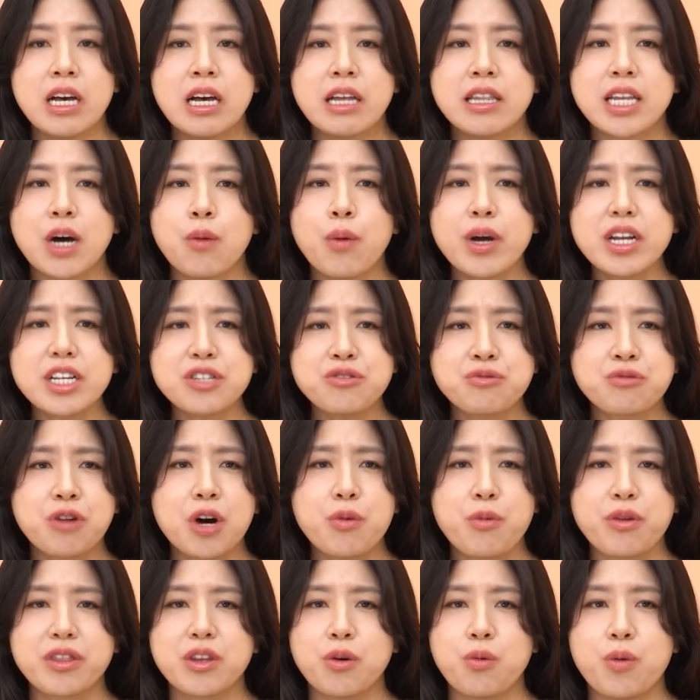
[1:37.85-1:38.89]
Now, what is
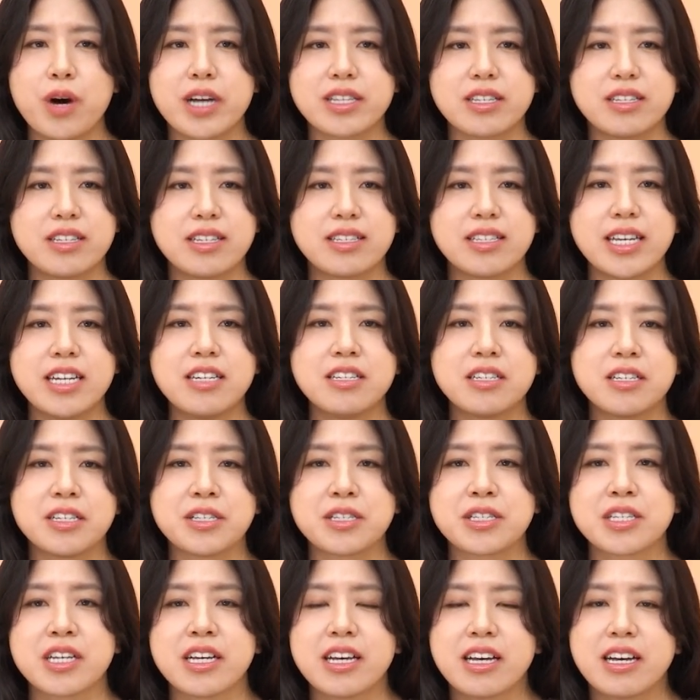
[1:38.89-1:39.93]
wrong with the words in this
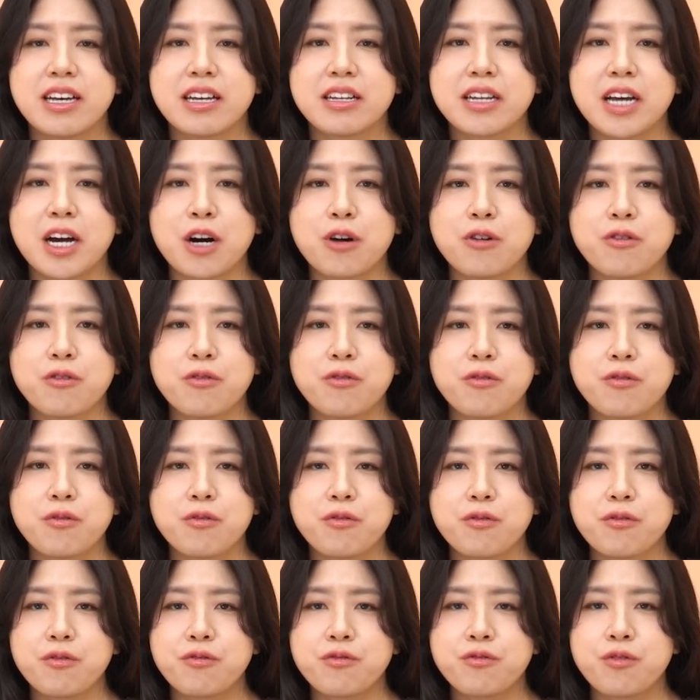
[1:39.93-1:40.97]
sentence? Now,
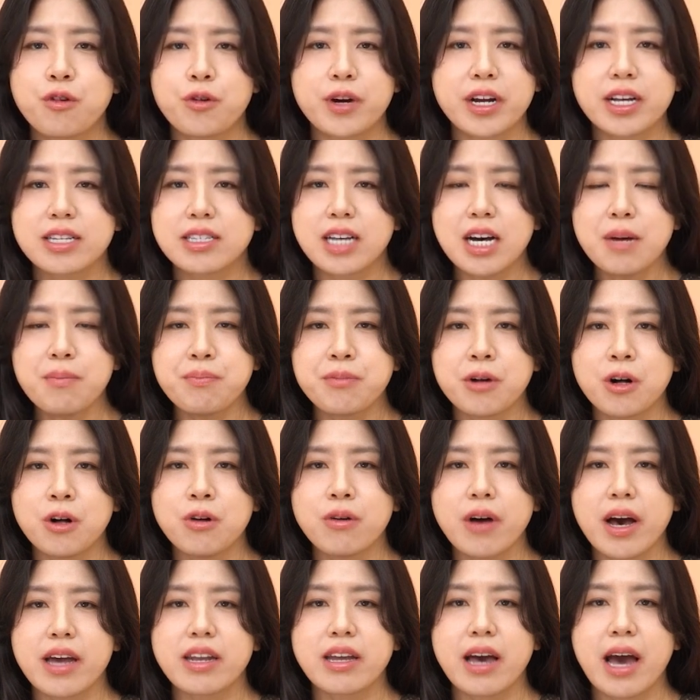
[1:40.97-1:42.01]
for
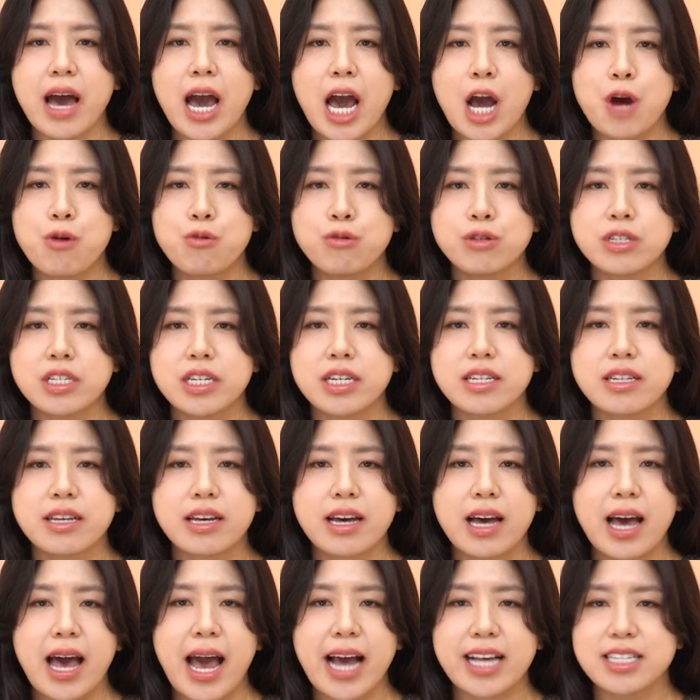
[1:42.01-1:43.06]
example, an erudite
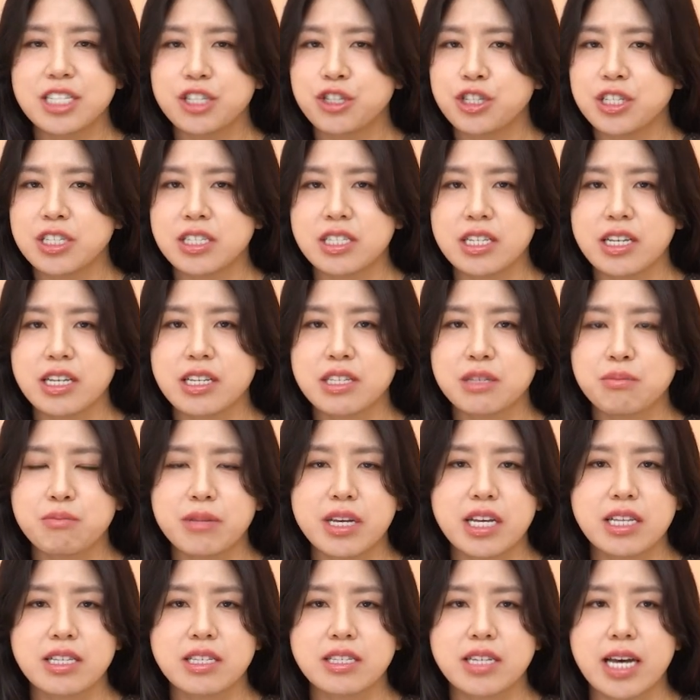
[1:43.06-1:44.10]
exegesis
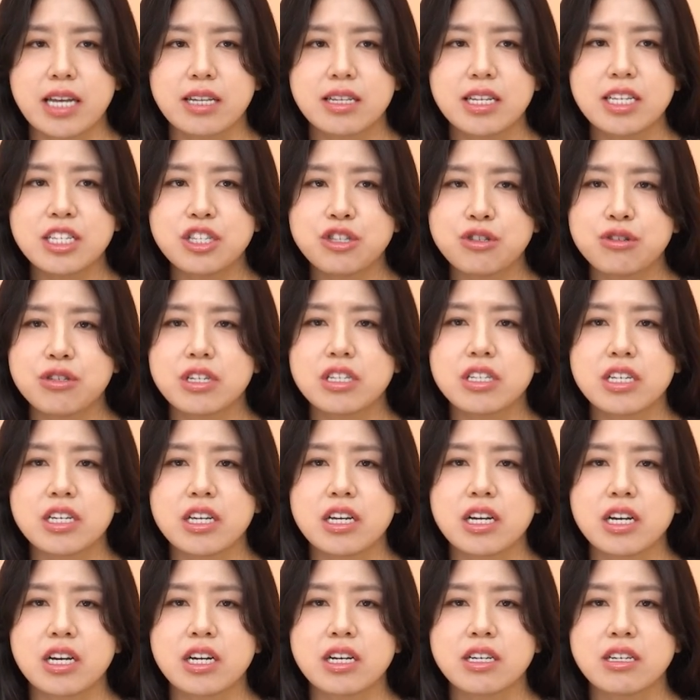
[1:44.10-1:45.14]
means that this student
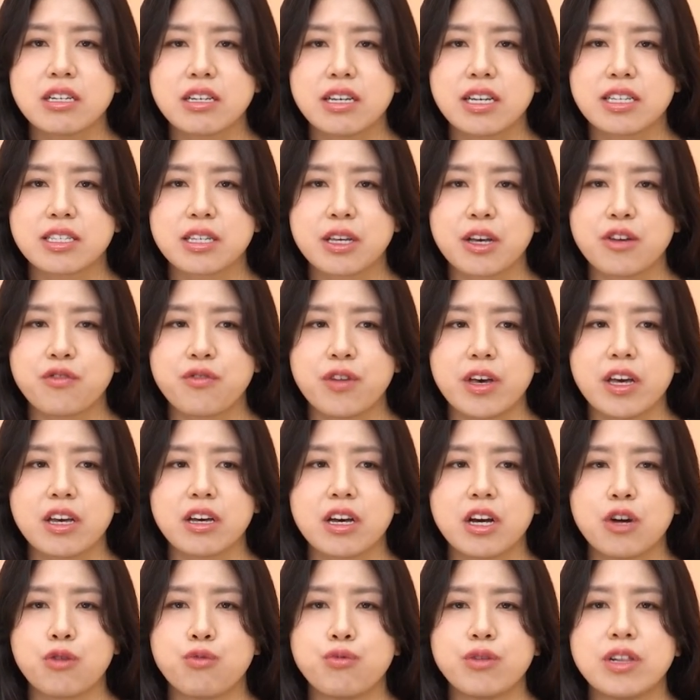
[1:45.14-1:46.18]
here is giving
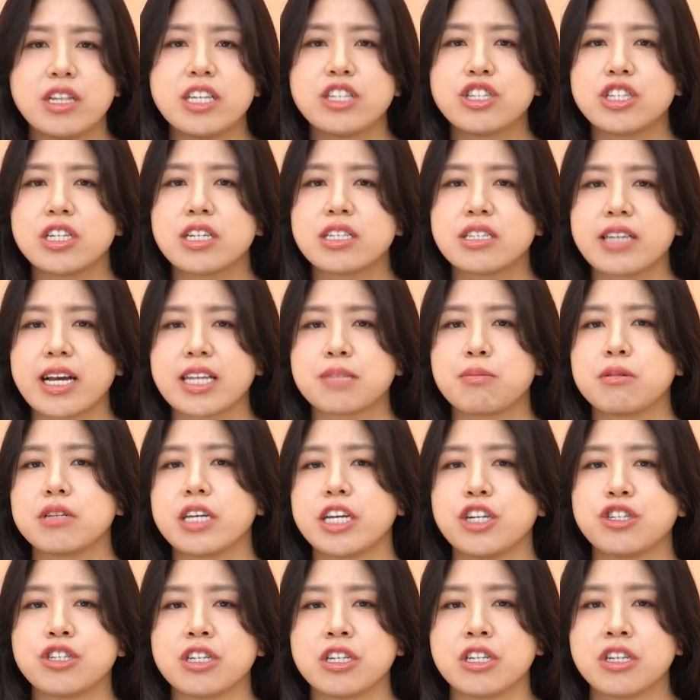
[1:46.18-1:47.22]
a religious
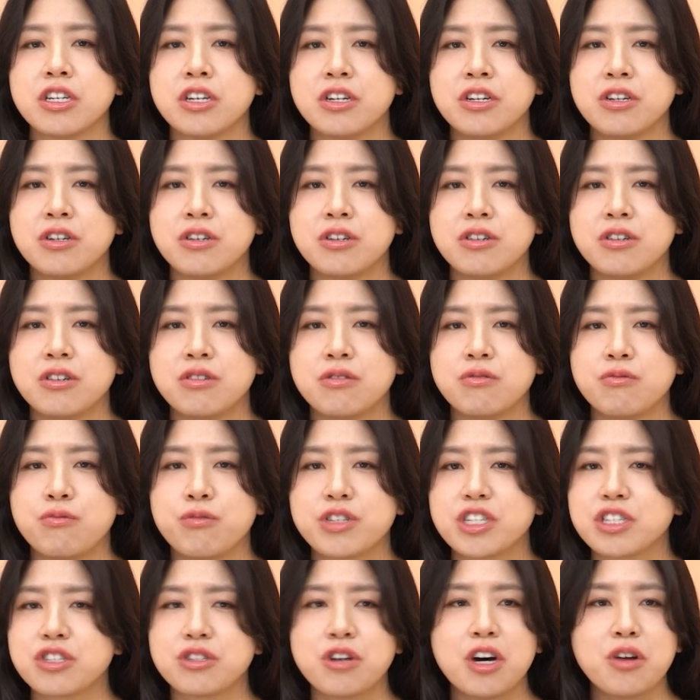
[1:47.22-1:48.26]
explanation,
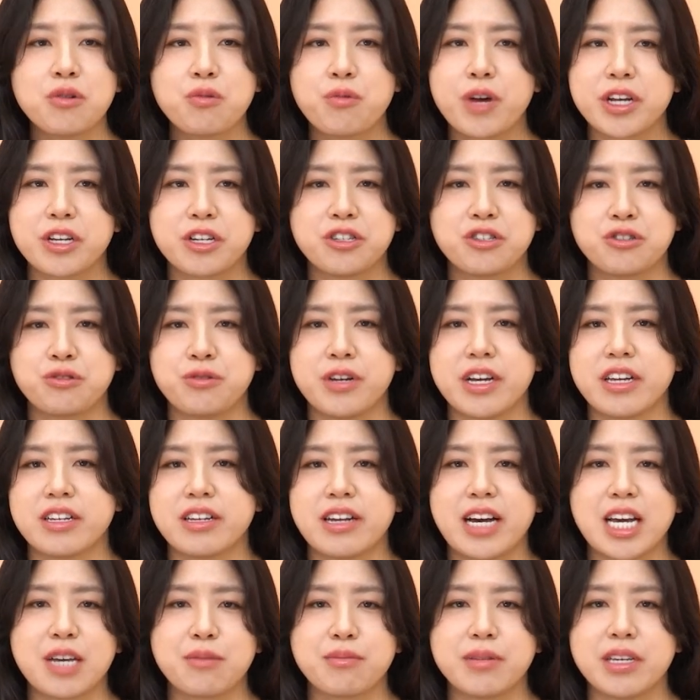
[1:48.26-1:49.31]
which is not what you're doing in an
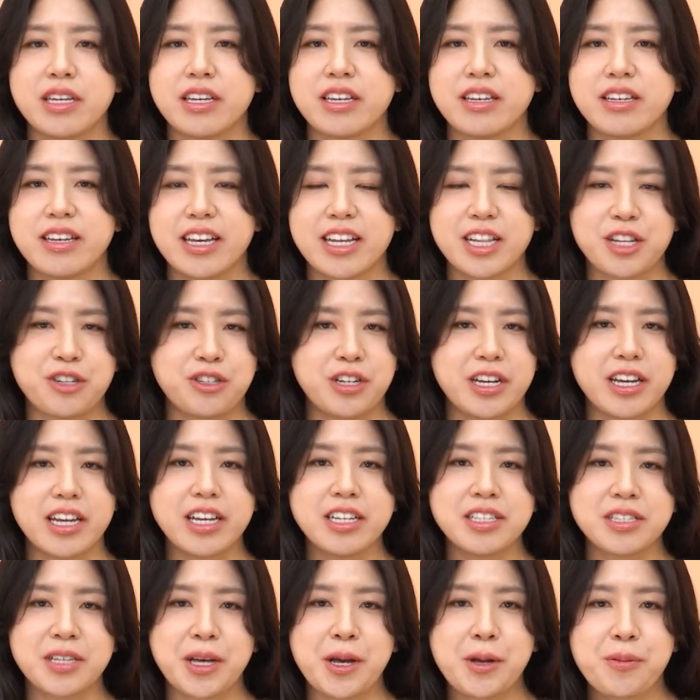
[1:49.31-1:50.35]
IB English A
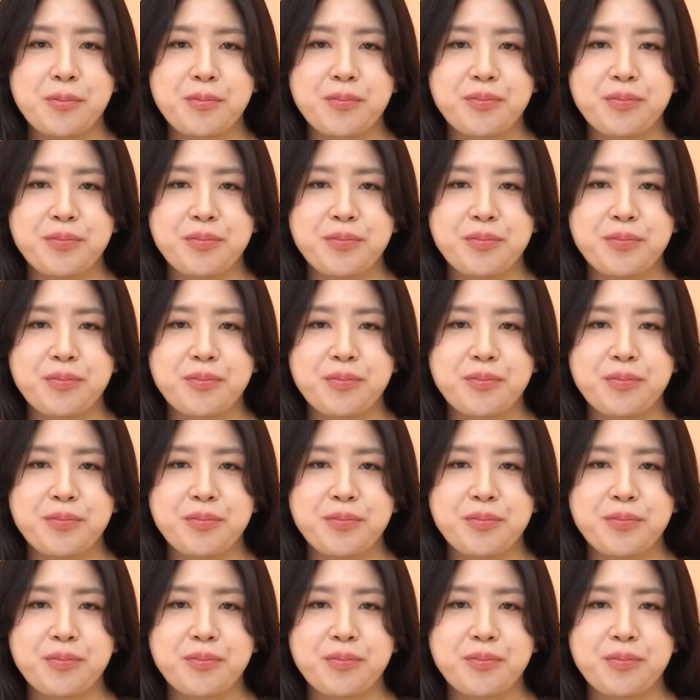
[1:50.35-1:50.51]
essay,